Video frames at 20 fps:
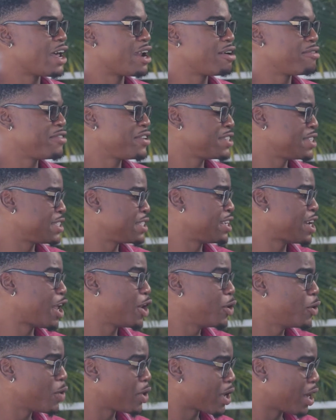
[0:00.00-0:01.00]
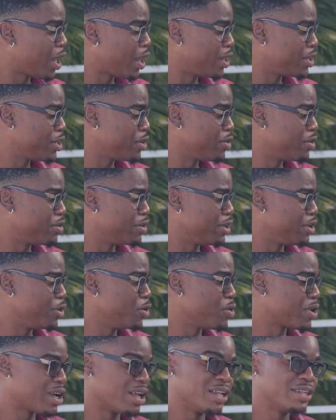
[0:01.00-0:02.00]
And I visited a
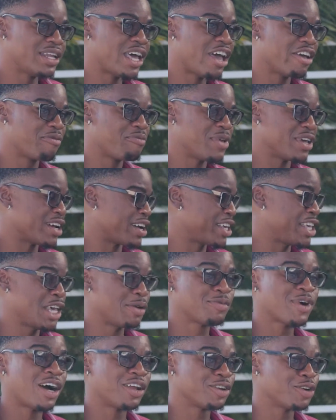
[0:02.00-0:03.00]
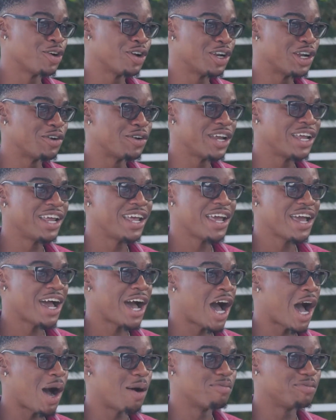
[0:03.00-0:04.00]
local knife maker, Cape Cod Cutlery.
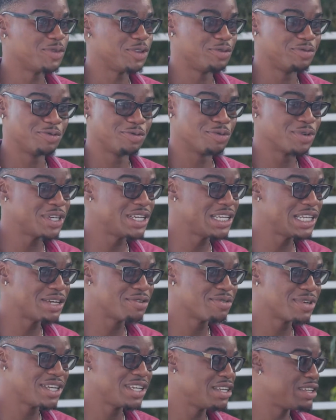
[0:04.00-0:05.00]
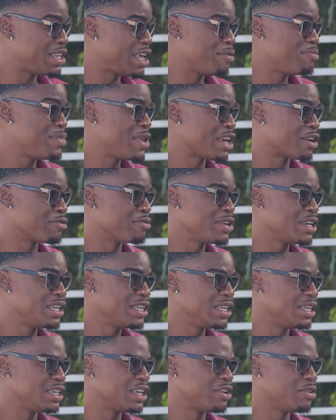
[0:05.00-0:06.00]
Really, really, they make
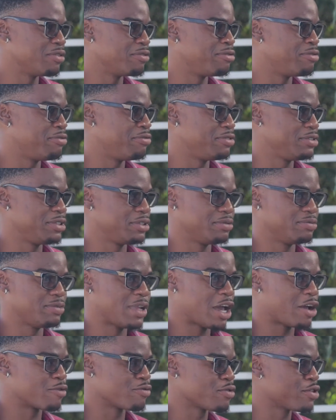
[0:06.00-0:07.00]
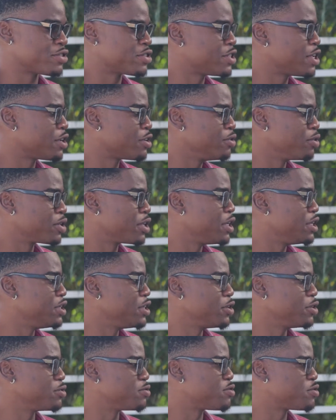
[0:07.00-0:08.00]
really, like rustic
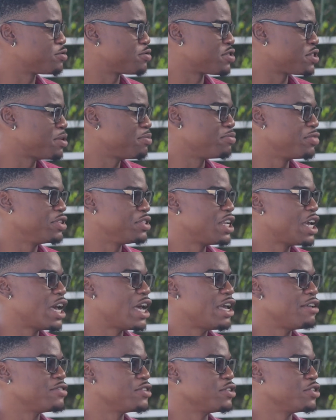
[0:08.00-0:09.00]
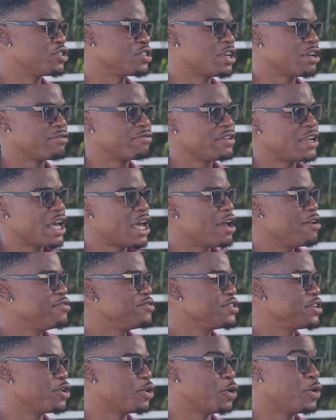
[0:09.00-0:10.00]
looking, simple knives, chef
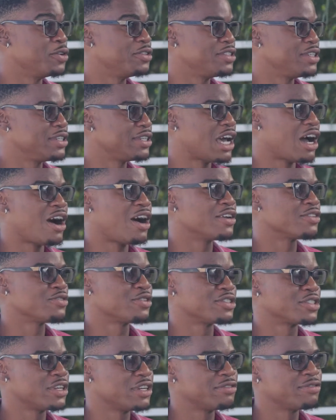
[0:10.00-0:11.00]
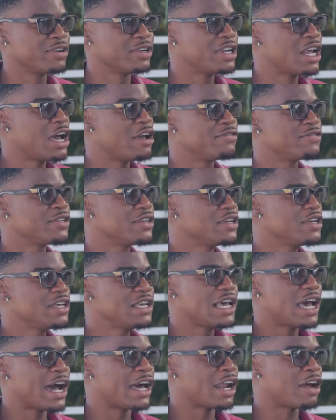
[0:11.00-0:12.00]
knives, hunting, all sorts of different knives.
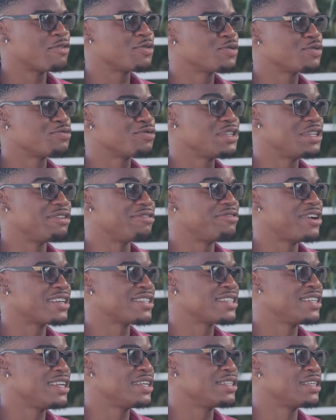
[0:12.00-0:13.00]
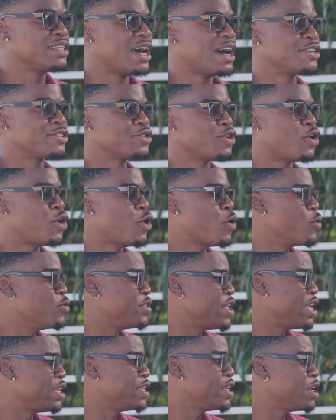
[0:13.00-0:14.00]
And I was really fascinated as to how
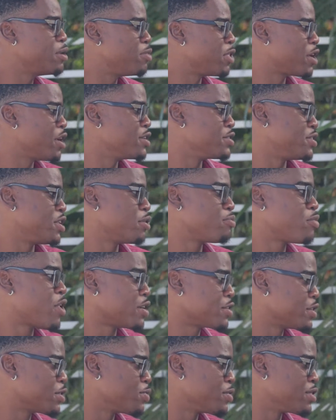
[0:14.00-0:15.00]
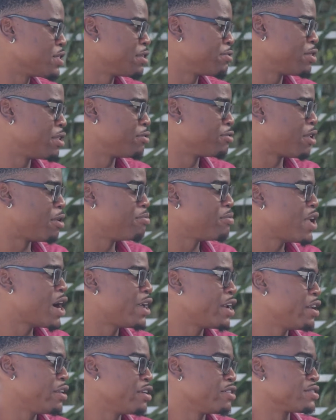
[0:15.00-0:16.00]
they did it, because their process was different from
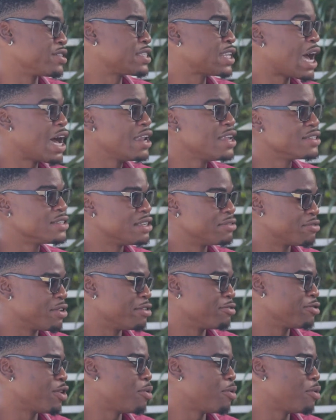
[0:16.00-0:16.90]
mine, and their style is different